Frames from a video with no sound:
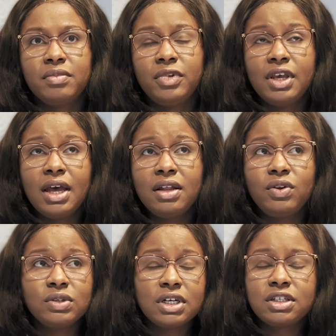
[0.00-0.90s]
Yeah,
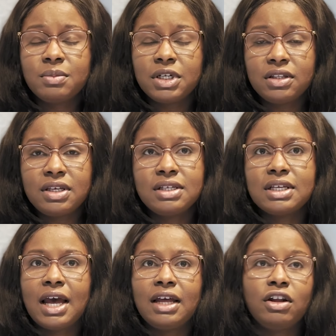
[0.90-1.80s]
those are some of the things,
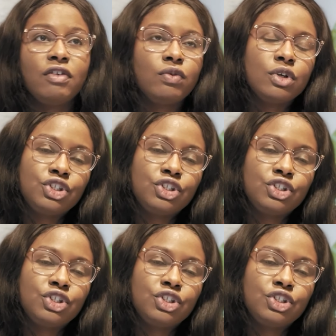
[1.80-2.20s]
and of course